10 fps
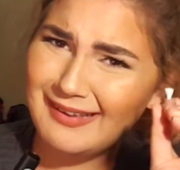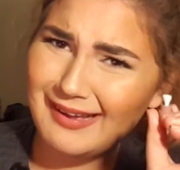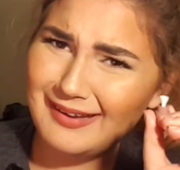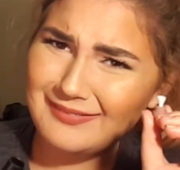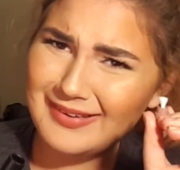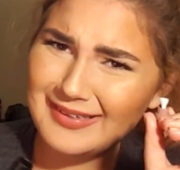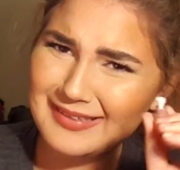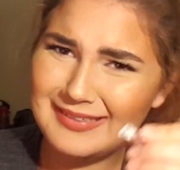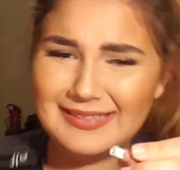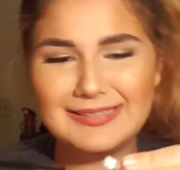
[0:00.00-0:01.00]
oh my
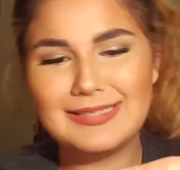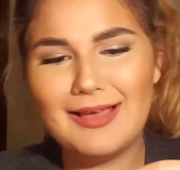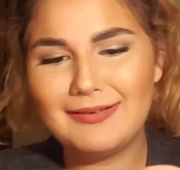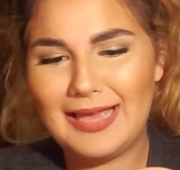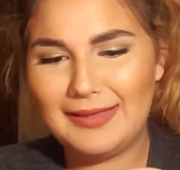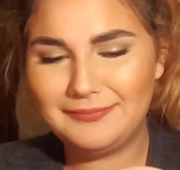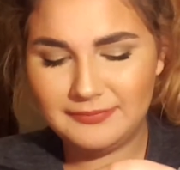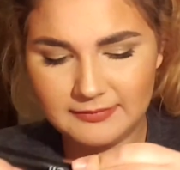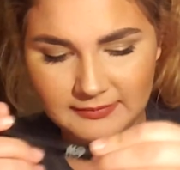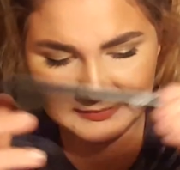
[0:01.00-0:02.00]
goodness. Okay,
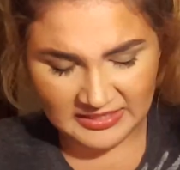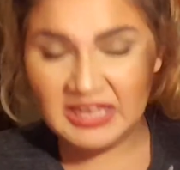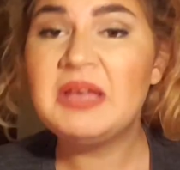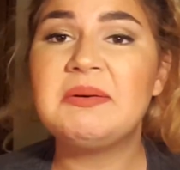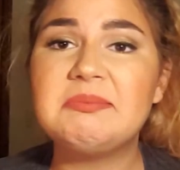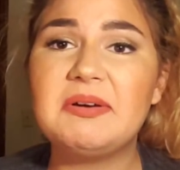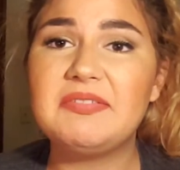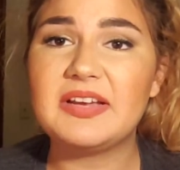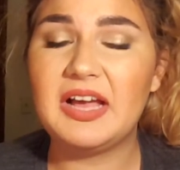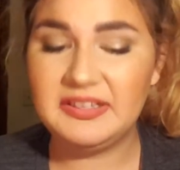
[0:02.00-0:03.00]

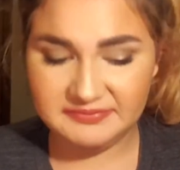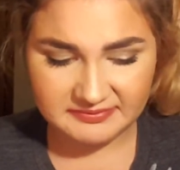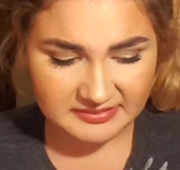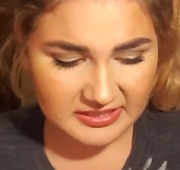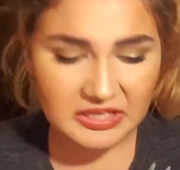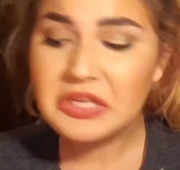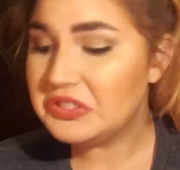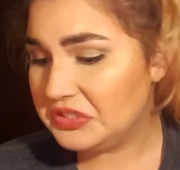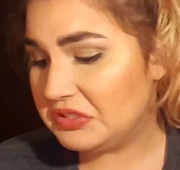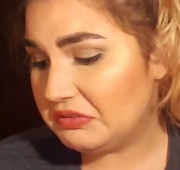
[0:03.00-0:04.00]
moving on
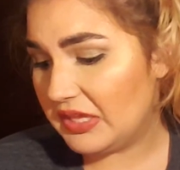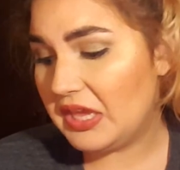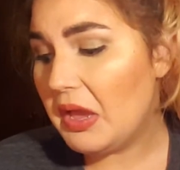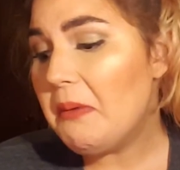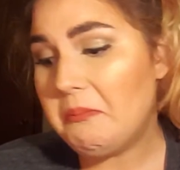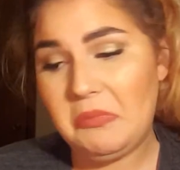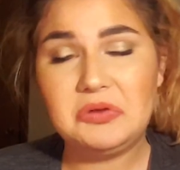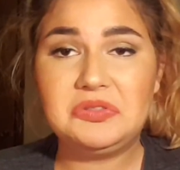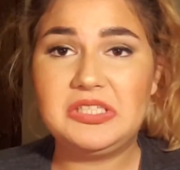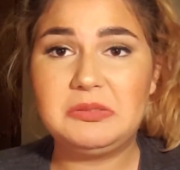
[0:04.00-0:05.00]
to the
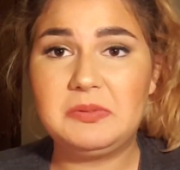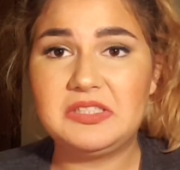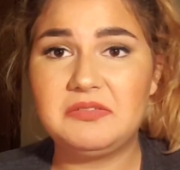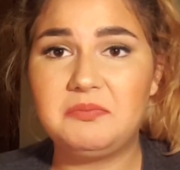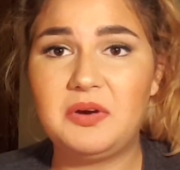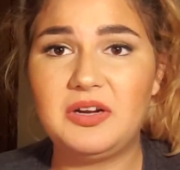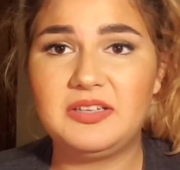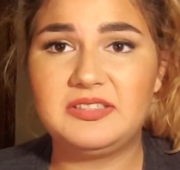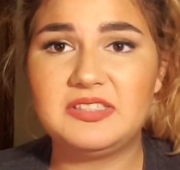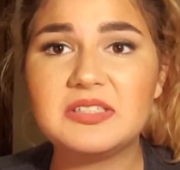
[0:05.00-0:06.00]
most expensive
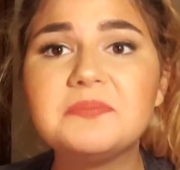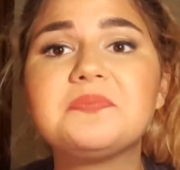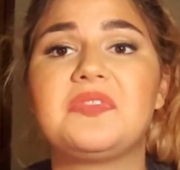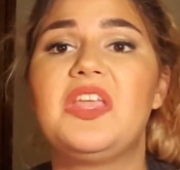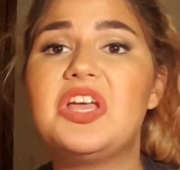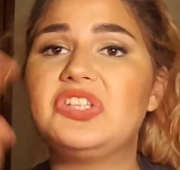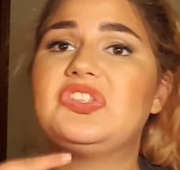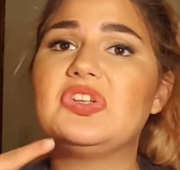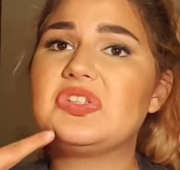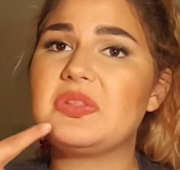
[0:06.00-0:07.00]
product. It's
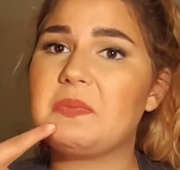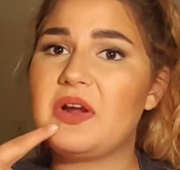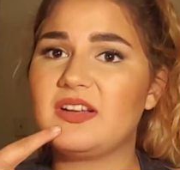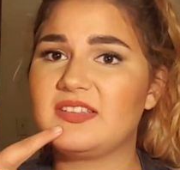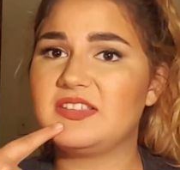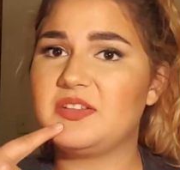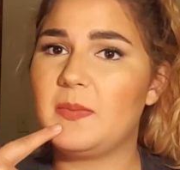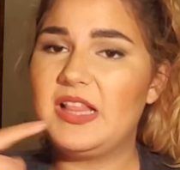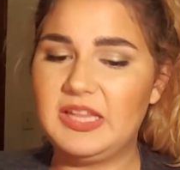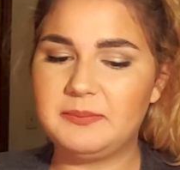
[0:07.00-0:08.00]
also the product that's on
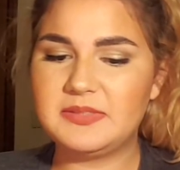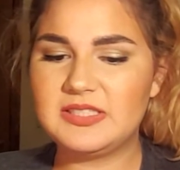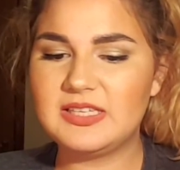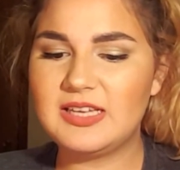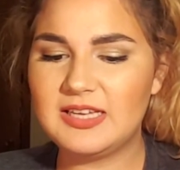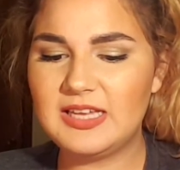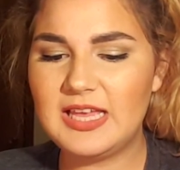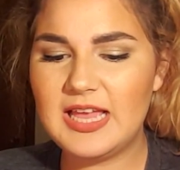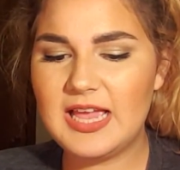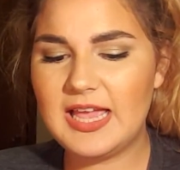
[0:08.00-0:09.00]
my lips.
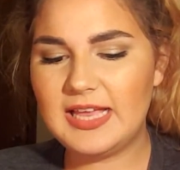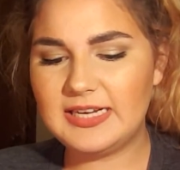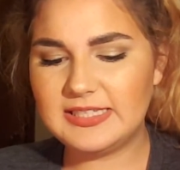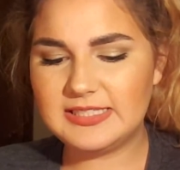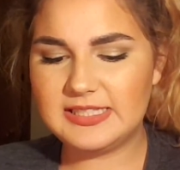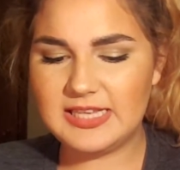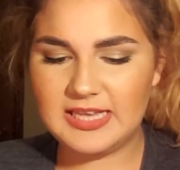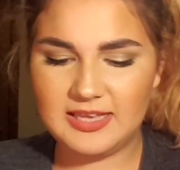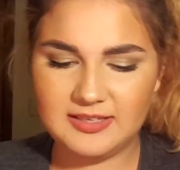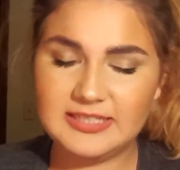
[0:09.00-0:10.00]
It is
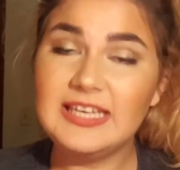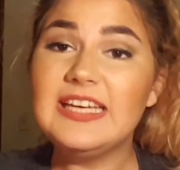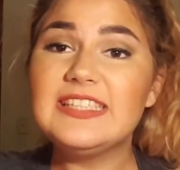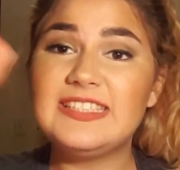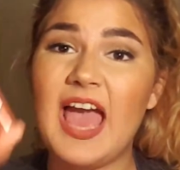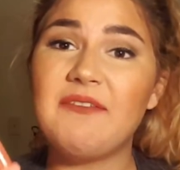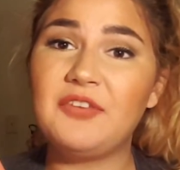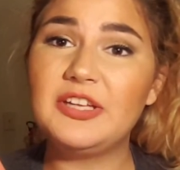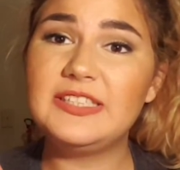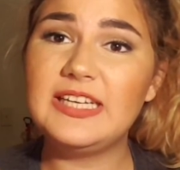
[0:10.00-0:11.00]
the Kat
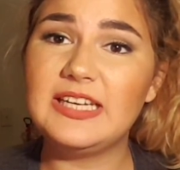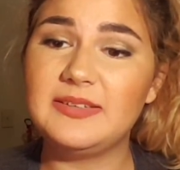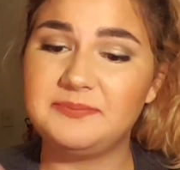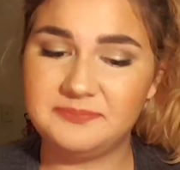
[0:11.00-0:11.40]
Von D